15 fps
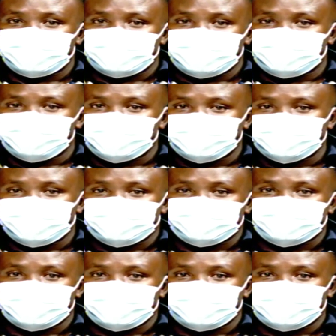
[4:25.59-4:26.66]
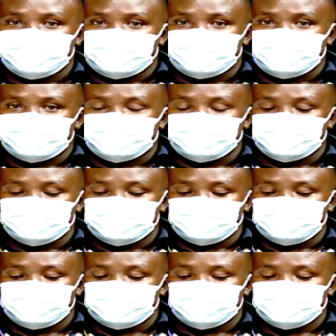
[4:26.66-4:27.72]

like what you have said currently,